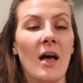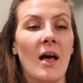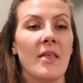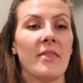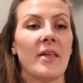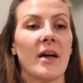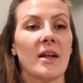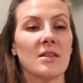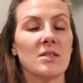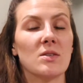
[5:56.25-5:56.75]

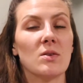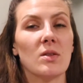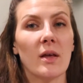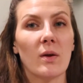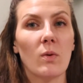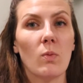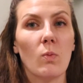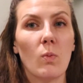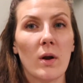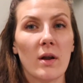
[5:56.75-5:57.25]
That is like
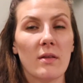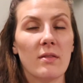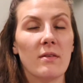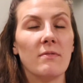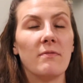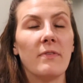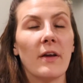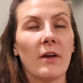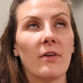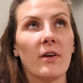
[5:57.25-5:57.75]
one of the
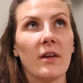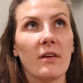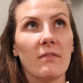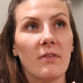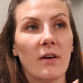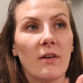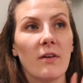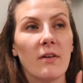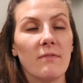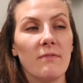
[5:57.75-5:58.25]
very,
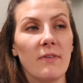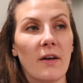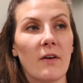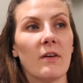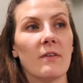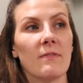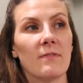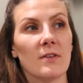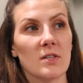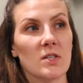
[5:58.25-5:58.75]
very, very
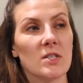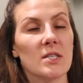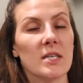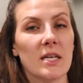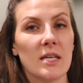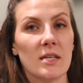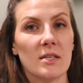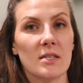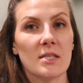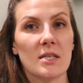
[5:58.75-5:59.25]
first
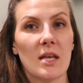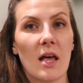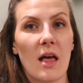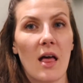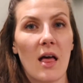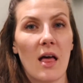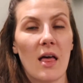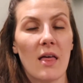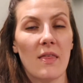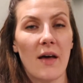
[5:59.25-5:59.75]
things
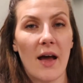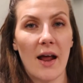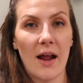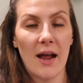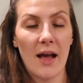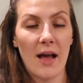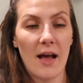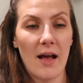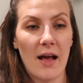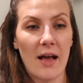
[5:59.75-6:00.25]
that
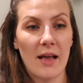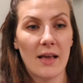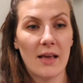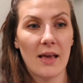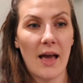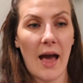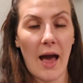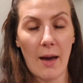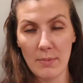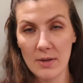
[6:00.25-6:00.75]

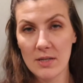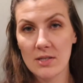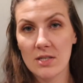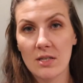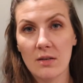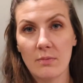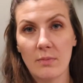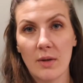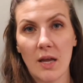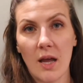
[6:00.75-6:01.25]
happens
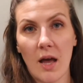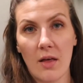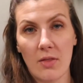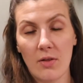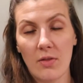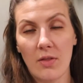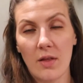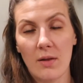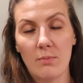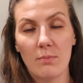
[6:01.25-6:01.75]
to me other
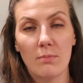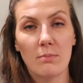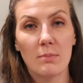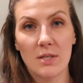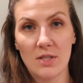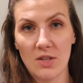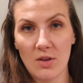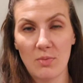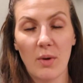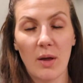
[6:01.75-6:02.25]
than
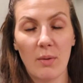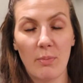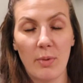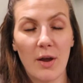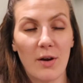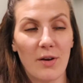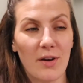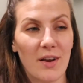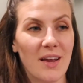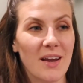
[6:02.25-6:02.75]
missing my
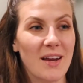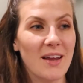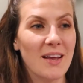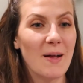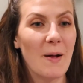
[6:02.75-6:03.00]
period